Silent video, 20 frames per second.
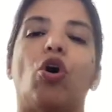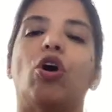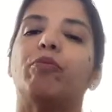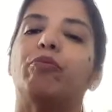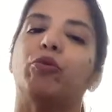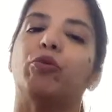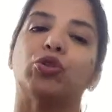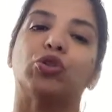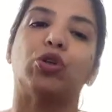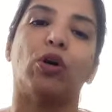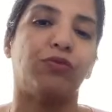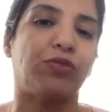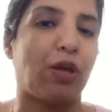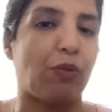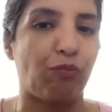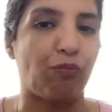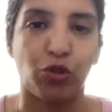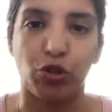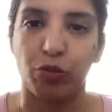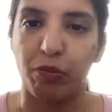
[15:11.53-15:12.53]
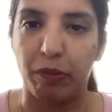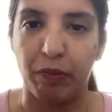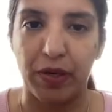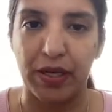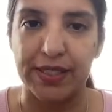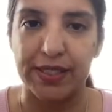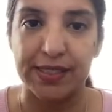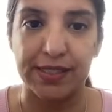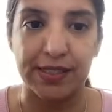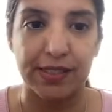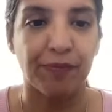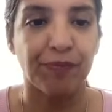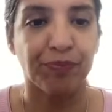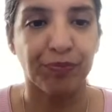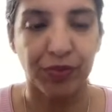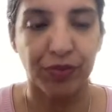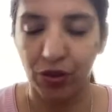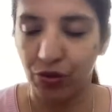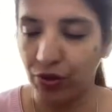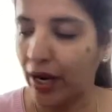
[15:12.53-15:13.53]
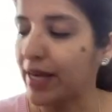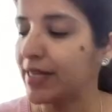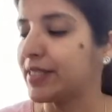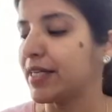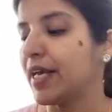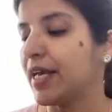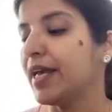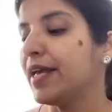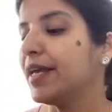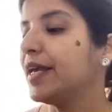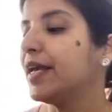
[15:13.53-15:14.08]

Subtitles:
or both of them would be present. Right?